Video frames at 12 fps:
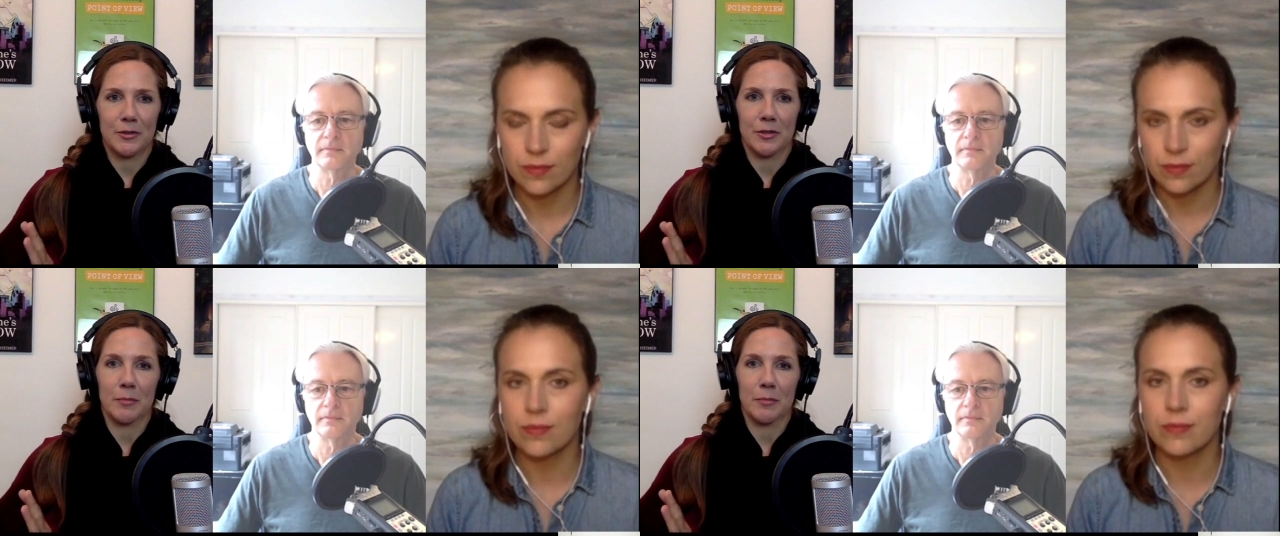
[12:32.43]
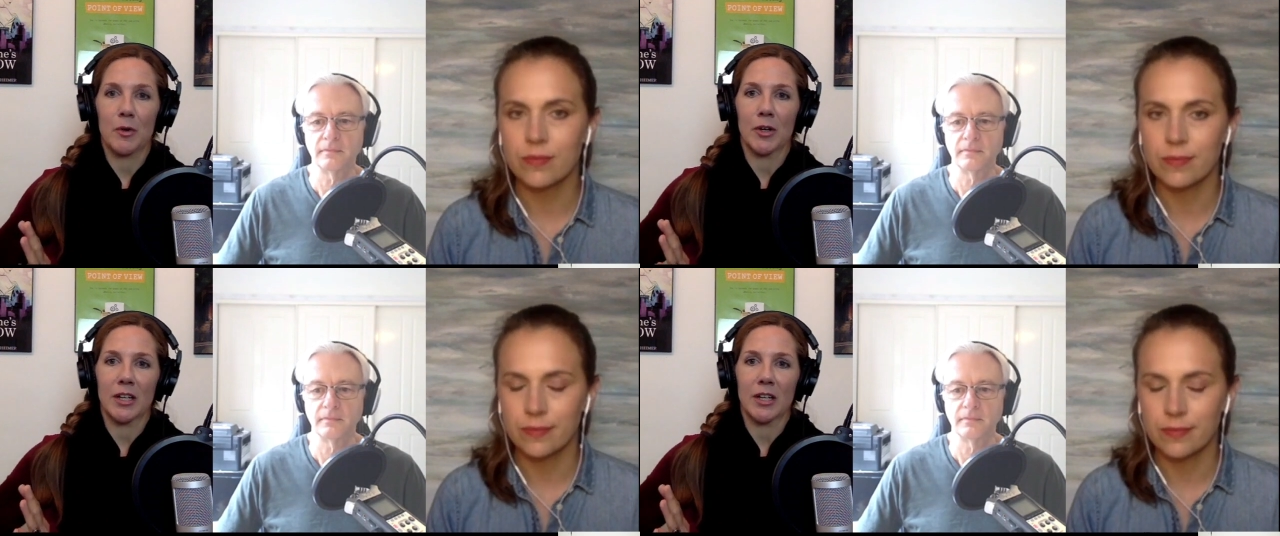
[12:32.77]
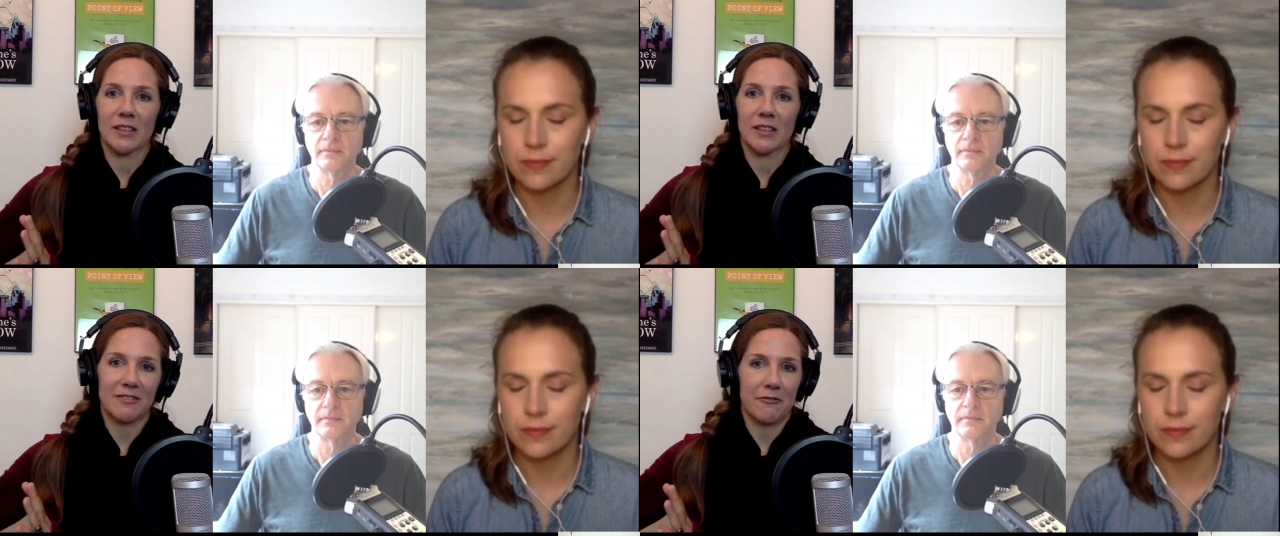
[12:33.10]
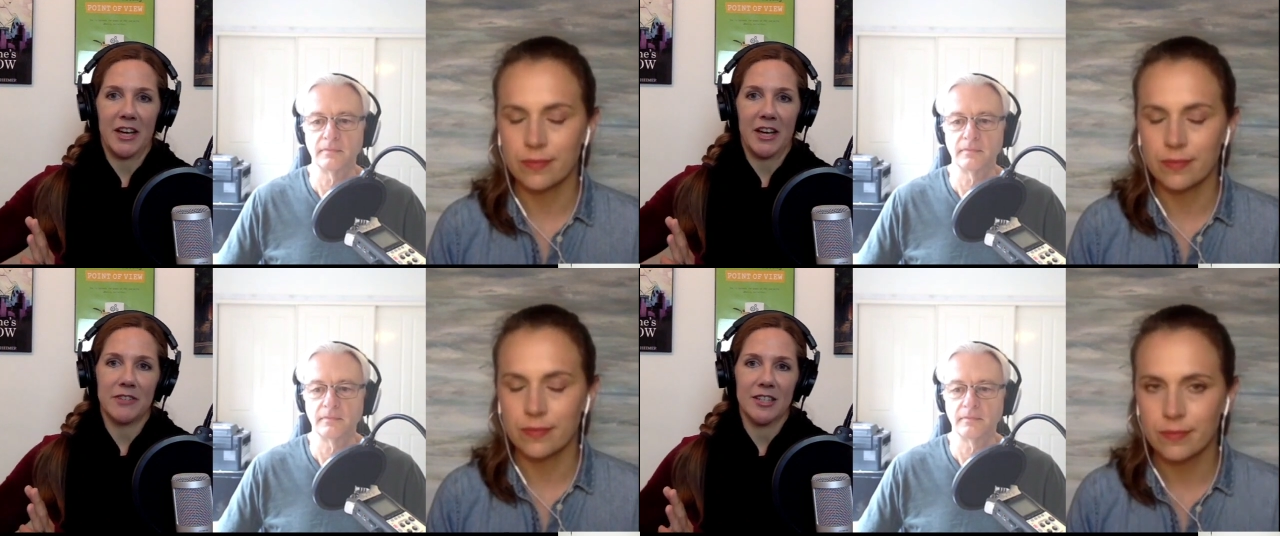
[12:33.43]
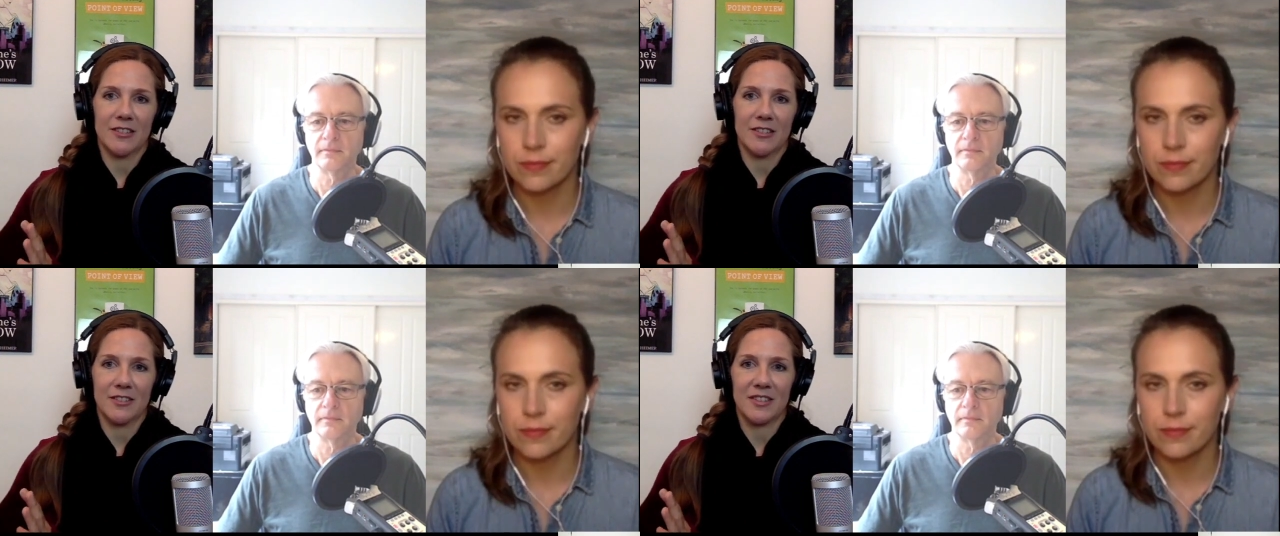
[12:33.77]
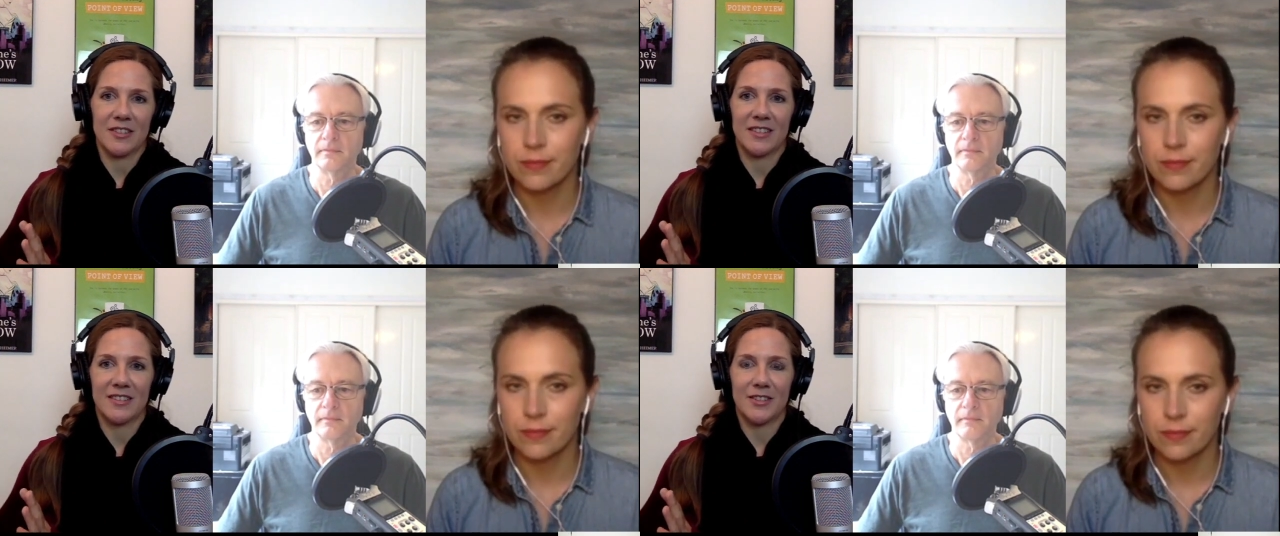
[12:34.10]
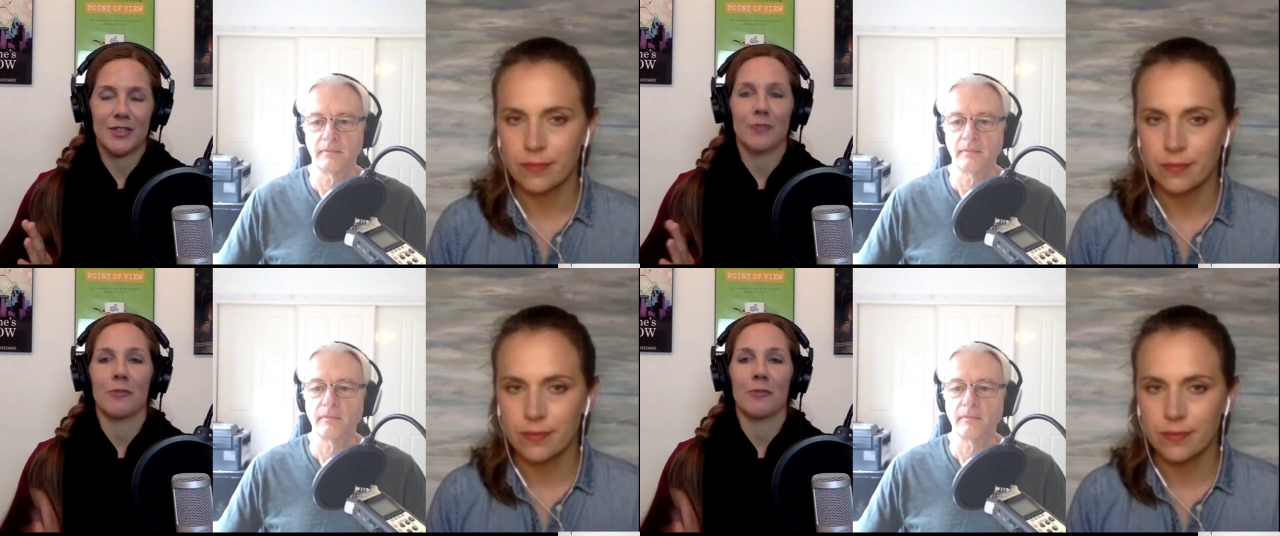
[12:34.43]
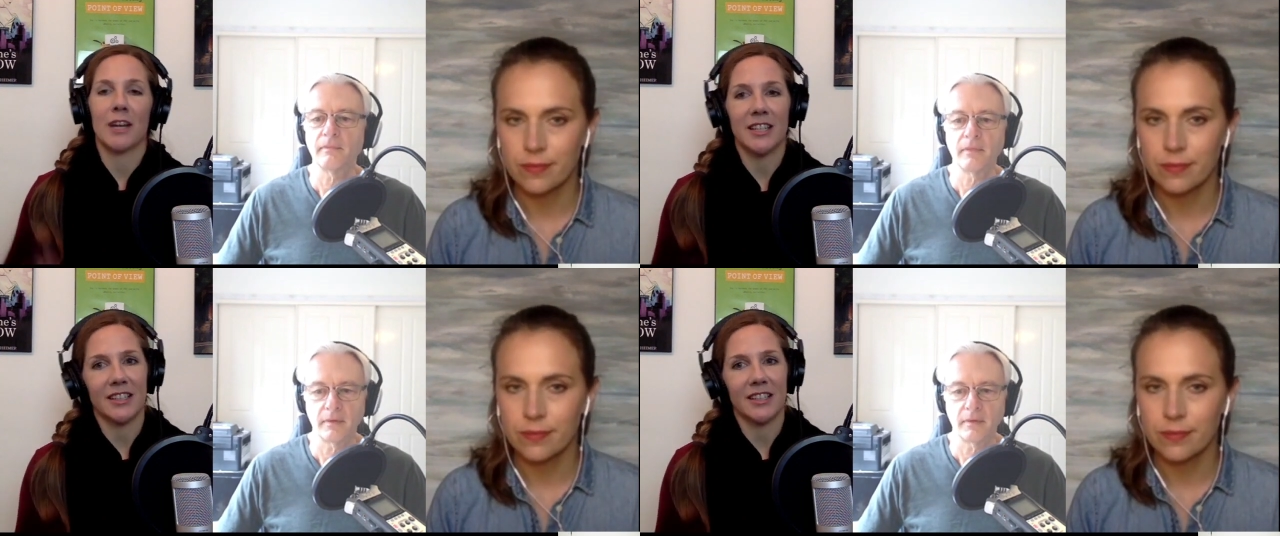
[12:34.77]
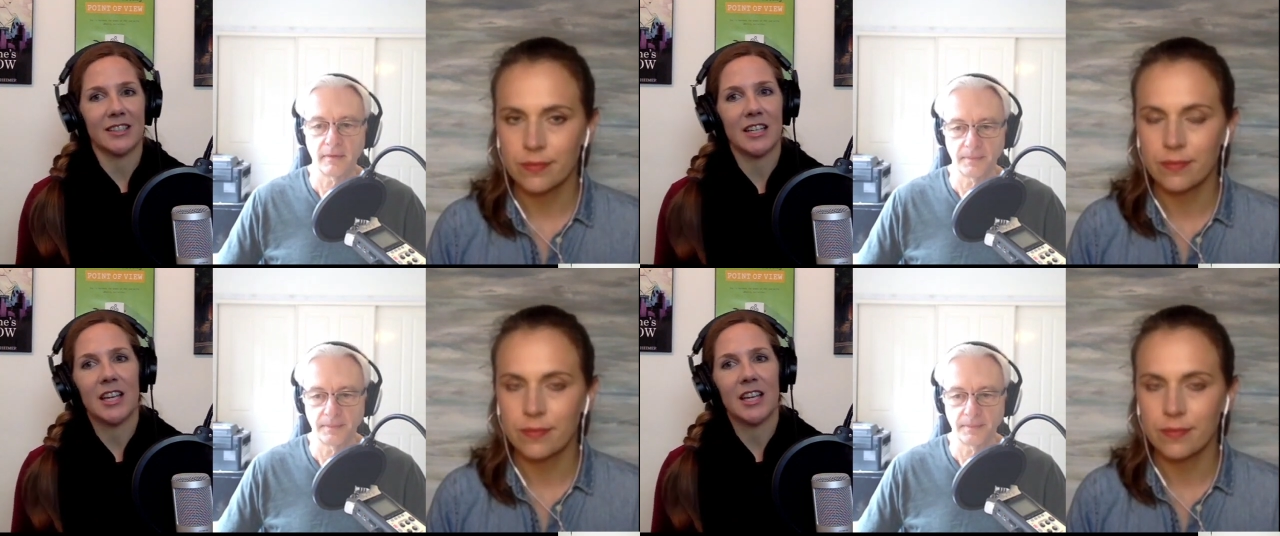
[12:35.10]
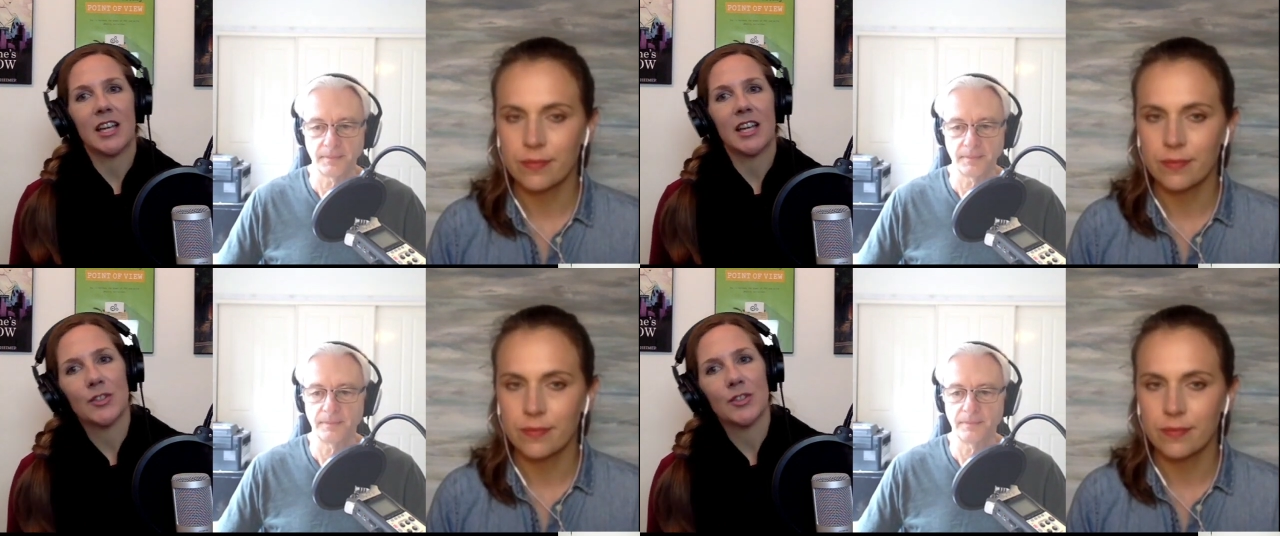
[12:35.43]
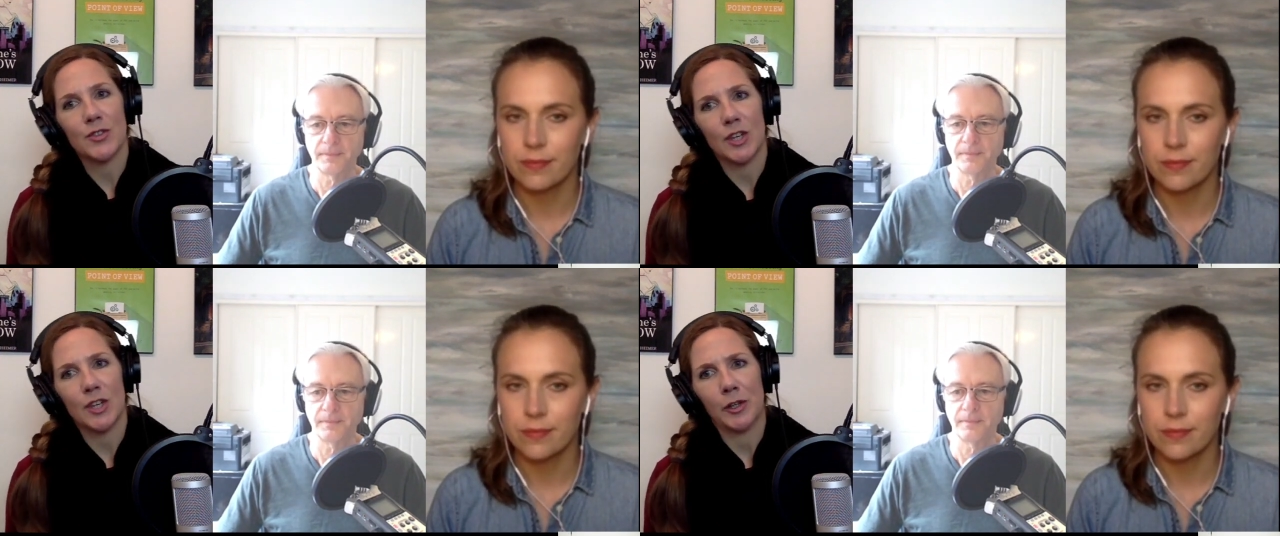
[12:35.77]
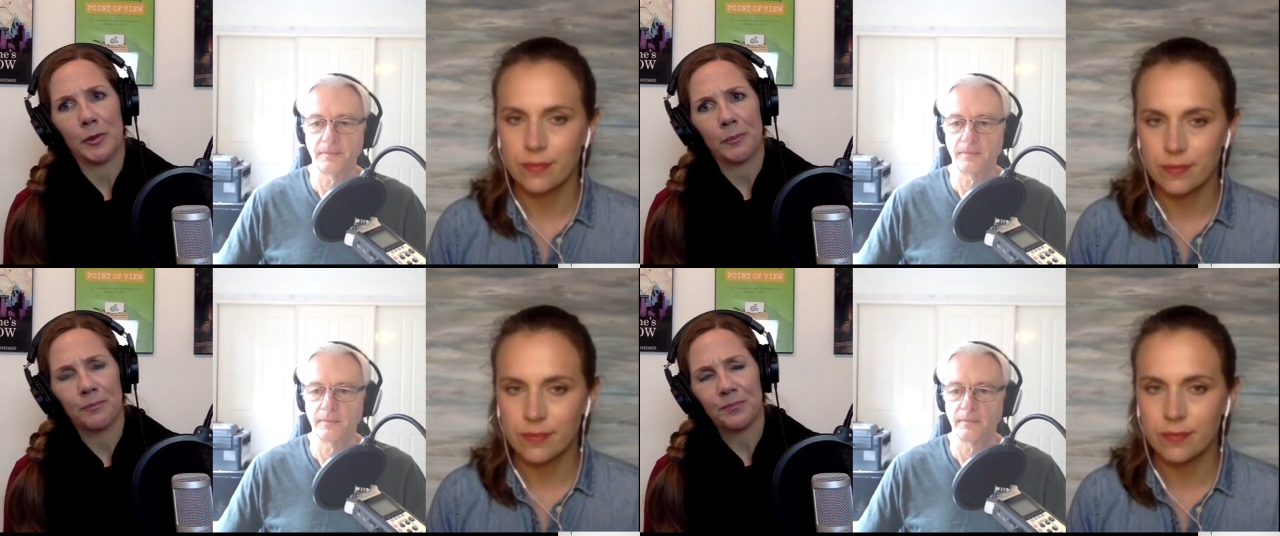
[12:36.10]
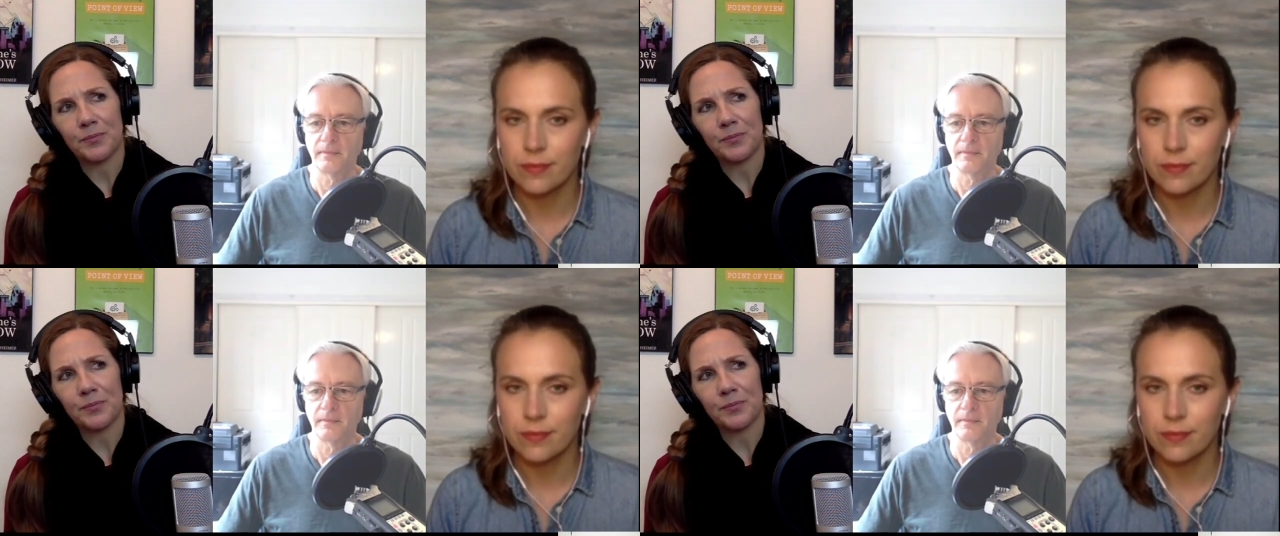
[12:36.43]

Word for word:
Speaker 1: or more, 5 years to write it. So